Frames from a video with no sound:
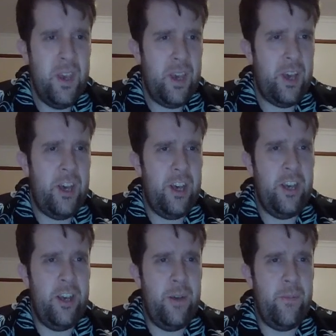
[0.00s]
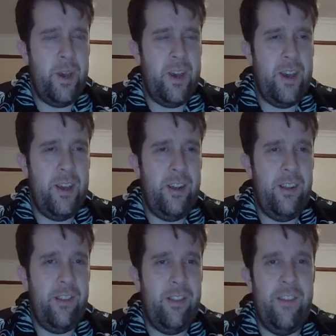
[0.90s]
Um,
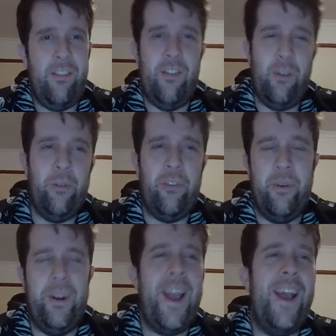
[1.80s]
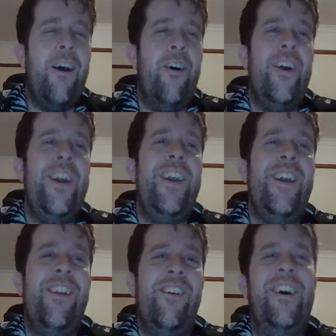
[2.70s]
and this is also an eight. Oh,
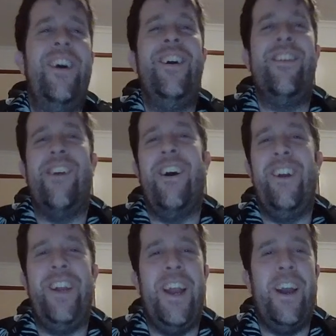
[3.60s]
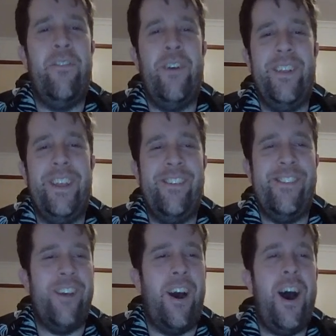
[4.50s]
nice. Okay, I finally
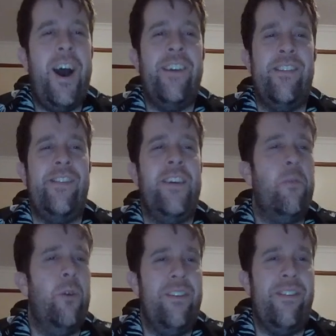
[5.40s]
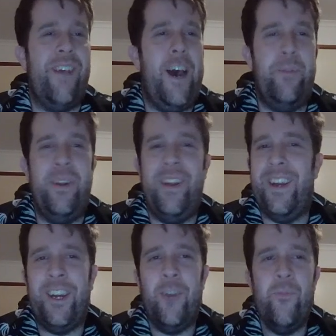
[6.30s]
I see what's happening.